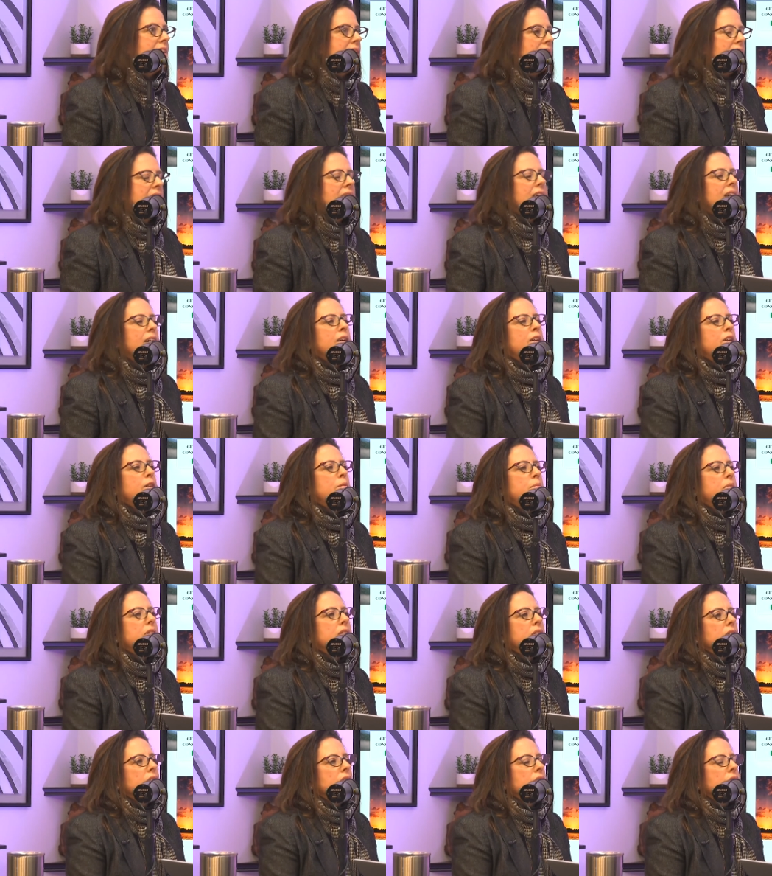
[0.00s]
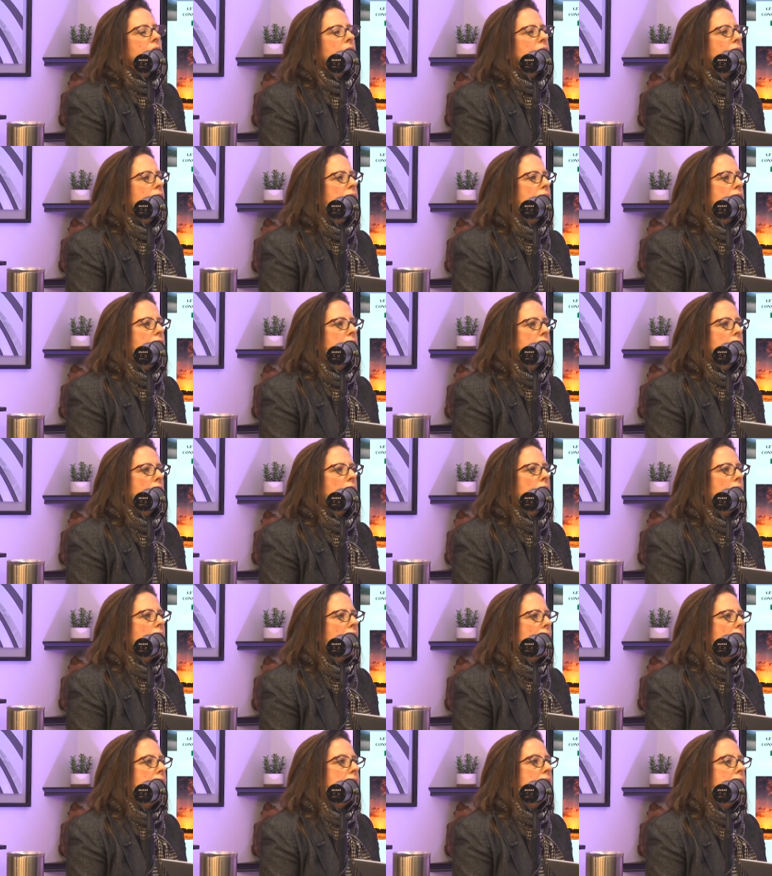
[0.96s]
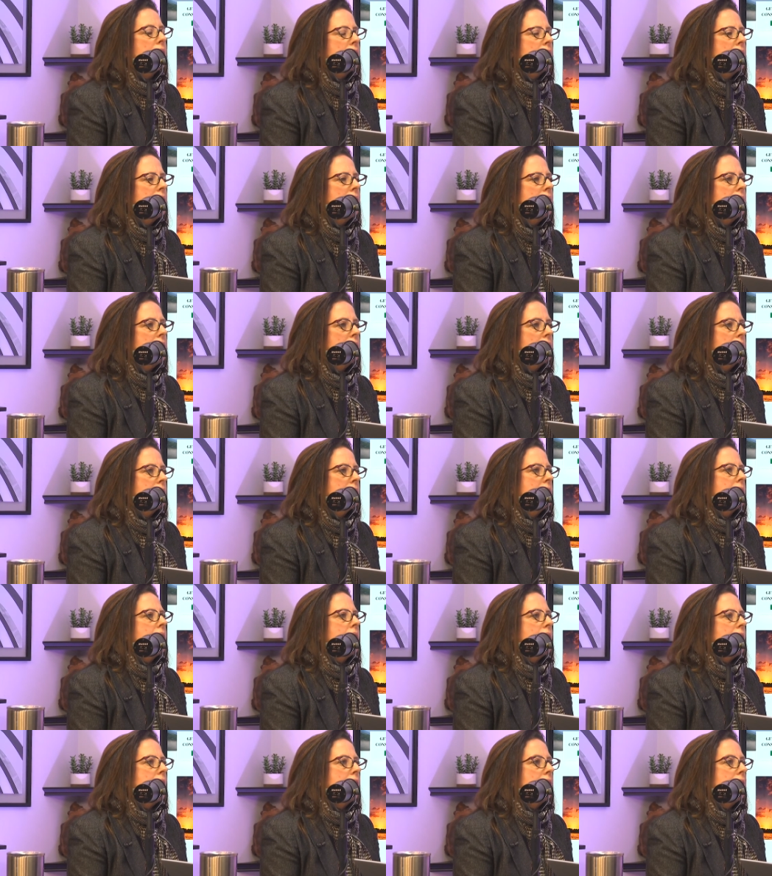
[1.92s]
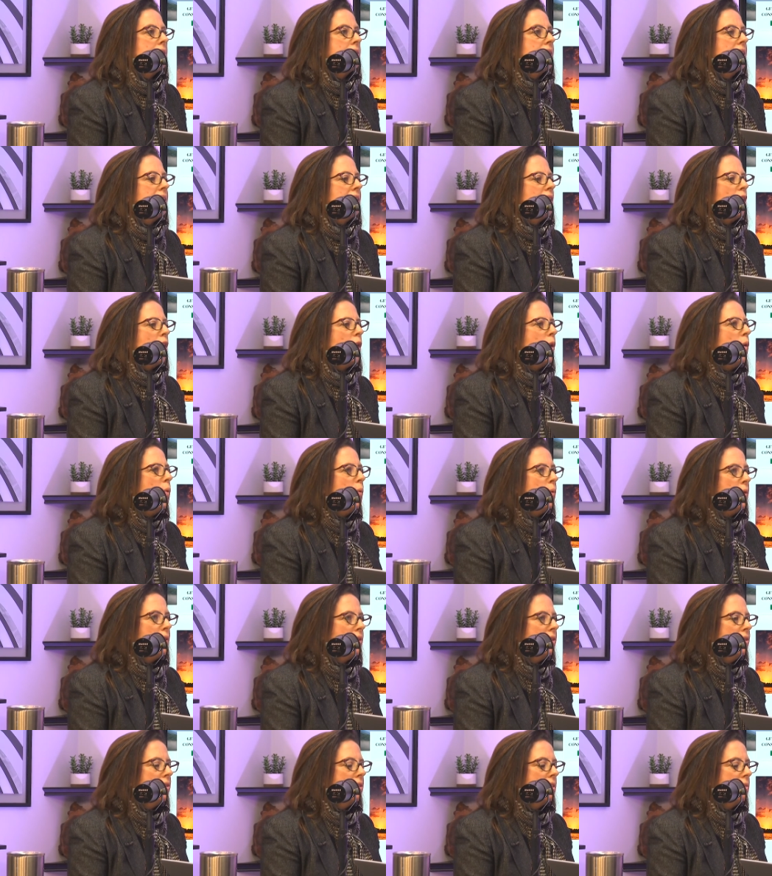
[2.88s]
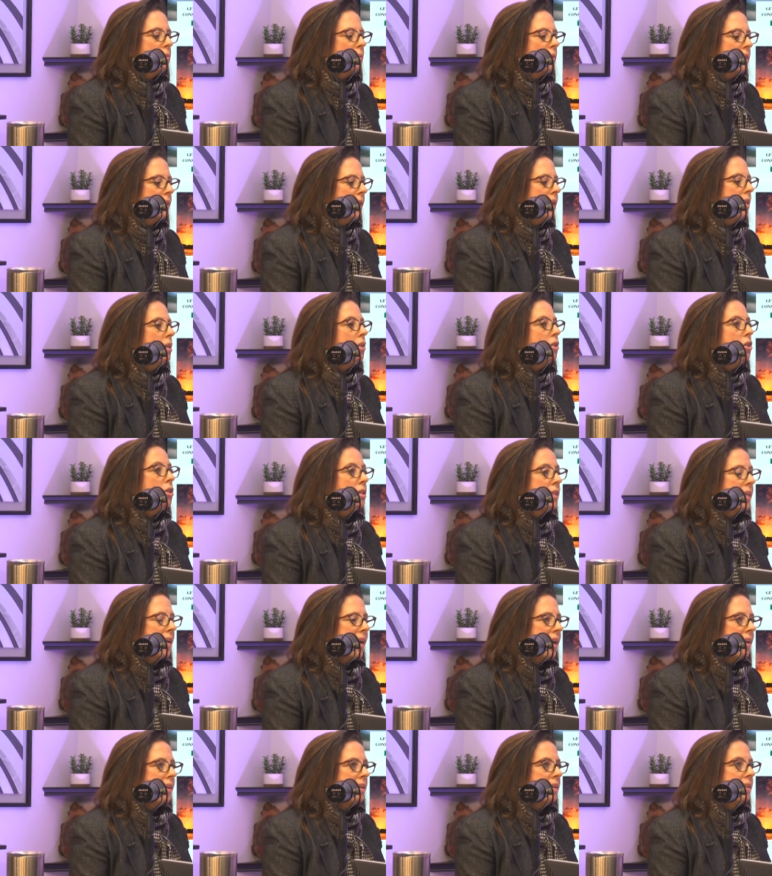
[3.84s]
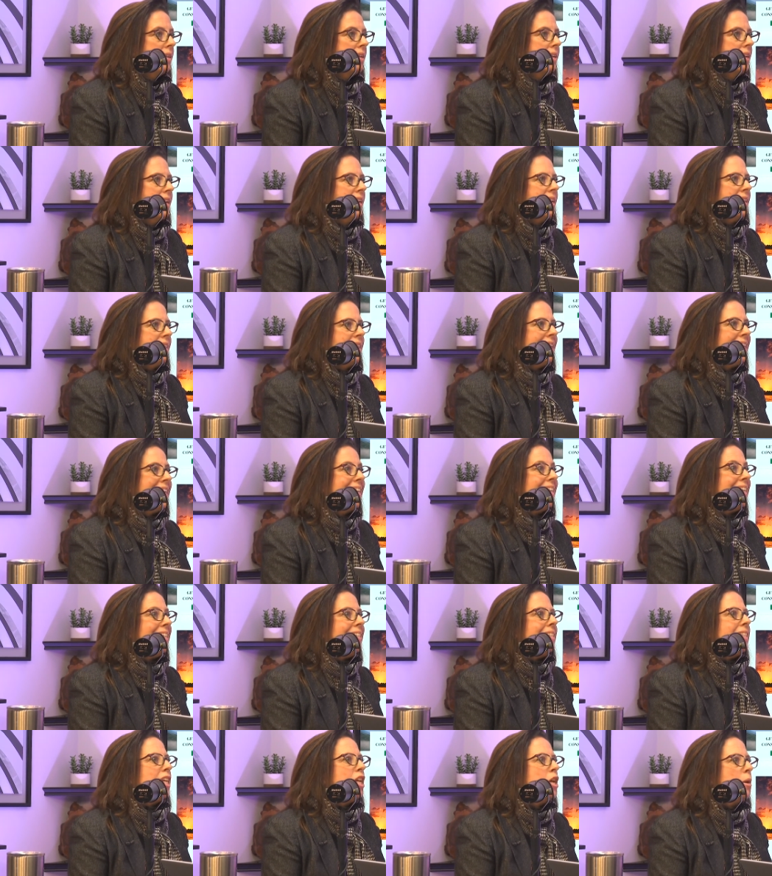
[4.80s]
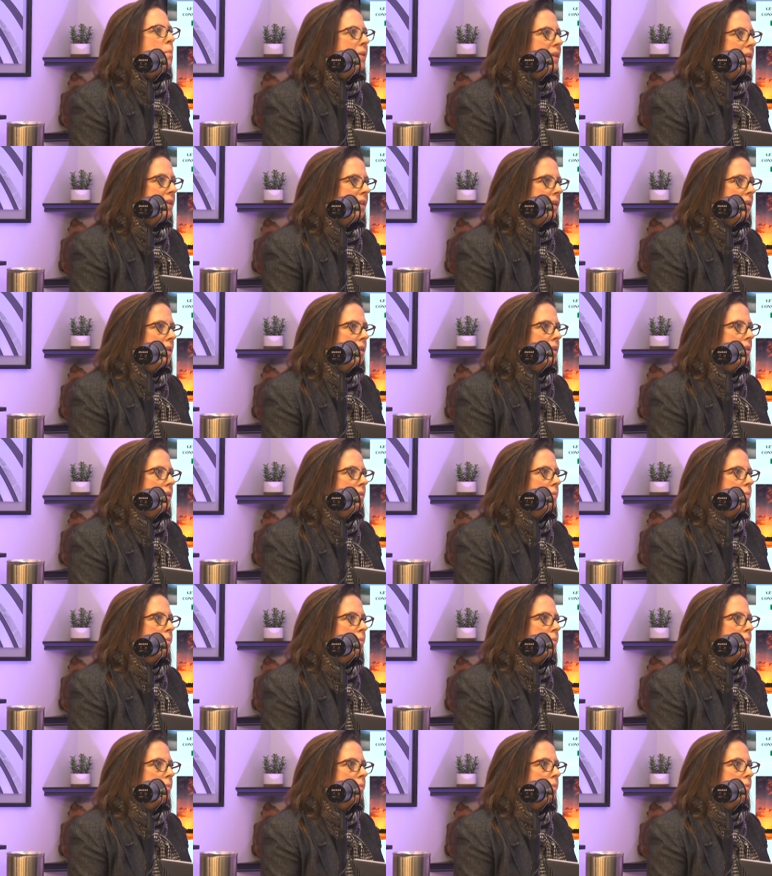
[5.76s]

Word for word: Um, so there's a lot of things that owners, when they look at it, they get intimidated